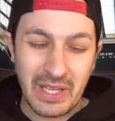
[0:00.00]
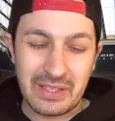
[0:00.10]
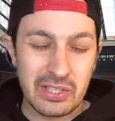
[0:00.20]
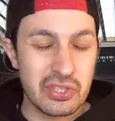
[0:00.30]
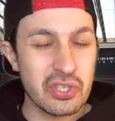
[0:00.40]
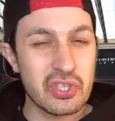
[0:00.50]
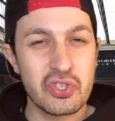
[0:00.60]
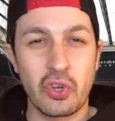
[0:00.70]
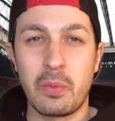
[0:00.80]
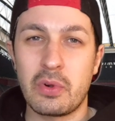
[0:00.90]
There's just
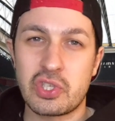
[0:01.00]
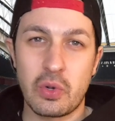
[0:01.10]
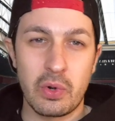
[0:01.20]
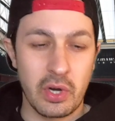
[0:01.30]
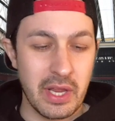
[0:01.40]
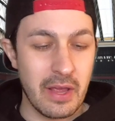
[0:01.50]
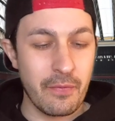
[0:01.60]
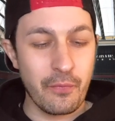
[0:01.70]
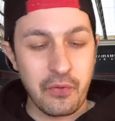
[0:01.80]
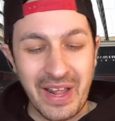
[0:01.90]
so much going on here.
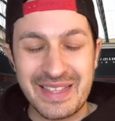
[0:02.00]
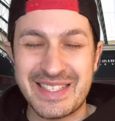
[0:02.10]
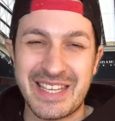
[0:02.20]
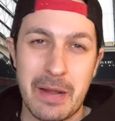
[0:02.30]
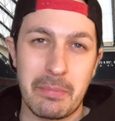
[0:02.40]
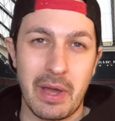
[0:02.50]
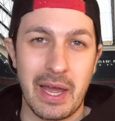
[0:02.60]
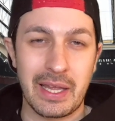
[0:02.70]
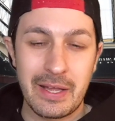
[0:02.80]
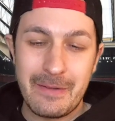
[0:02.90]
France,
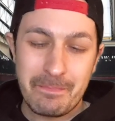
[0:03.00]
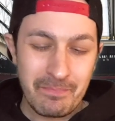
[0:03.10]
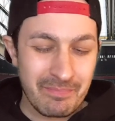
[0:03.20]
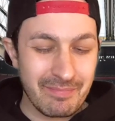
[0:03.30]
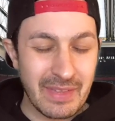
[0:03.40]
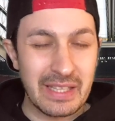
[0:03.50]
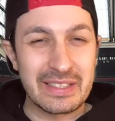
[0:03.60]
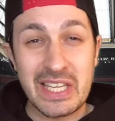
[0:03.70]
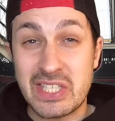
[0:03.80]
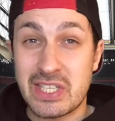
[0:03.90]
Denmark.
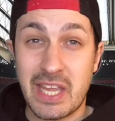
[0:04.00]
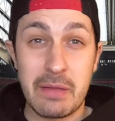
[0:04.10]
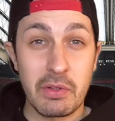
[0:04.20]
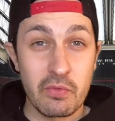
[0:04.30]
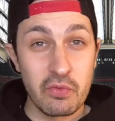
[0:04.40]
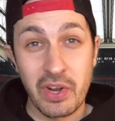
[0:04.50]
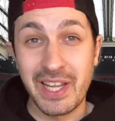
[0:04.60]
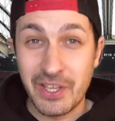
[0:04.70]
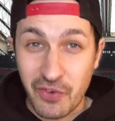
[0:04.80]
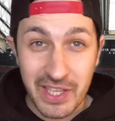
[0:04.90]
This is a game that
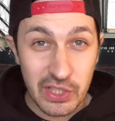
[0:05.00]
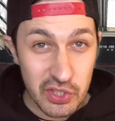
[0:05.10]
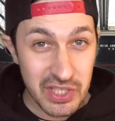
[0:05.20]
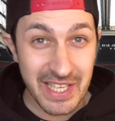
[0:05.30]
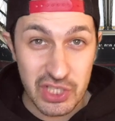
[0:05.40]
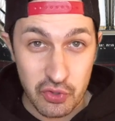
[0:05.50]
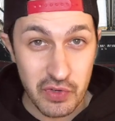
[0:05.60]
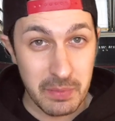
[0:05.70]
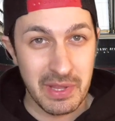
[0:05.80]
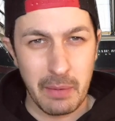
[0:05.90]
really, really doesn't
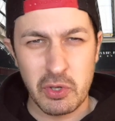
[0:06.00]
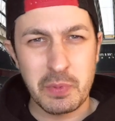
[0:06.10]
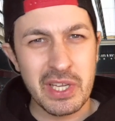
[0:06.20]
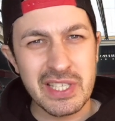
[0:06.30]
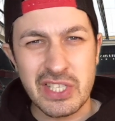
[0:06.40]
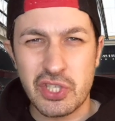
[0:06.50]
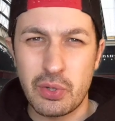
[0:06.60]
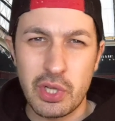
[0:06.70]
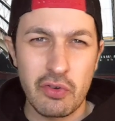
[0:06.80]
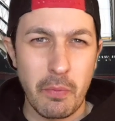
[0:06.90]
intrigue me that much. Because it's
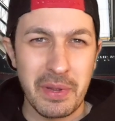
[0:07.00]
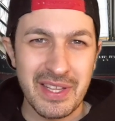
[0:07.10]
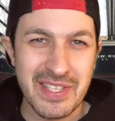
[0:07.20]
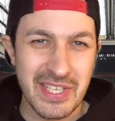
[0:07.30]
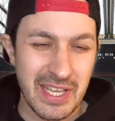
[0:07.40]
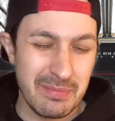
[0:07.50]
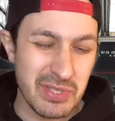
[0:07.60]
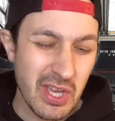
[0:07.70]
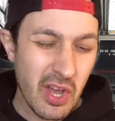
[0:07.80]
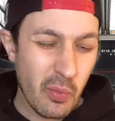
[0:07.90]
2 European
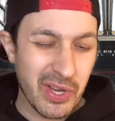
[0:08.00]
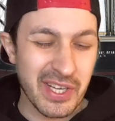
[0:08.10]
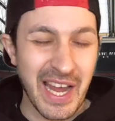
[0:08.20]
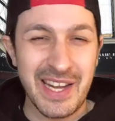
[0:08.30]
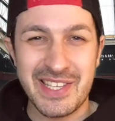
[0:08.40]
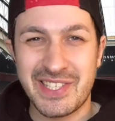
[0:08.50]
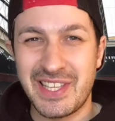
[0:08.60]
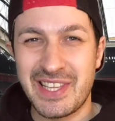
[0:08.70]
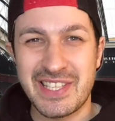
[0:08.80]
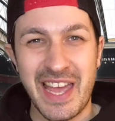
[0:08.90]
teams, we could kind of
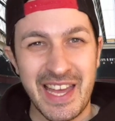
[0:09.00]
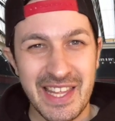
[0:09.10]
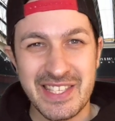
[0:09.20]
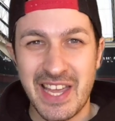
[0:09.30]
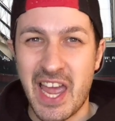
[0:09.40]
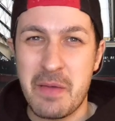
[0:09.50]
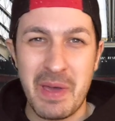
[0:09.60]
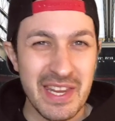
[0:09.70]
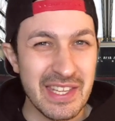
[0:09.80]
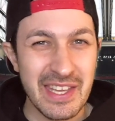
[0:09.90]
see this at any time,
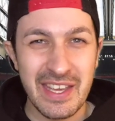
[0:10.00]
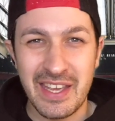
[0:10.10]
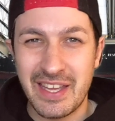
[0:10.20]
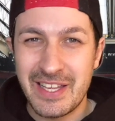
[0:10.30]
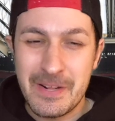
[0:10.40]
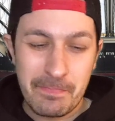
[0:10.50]
any year.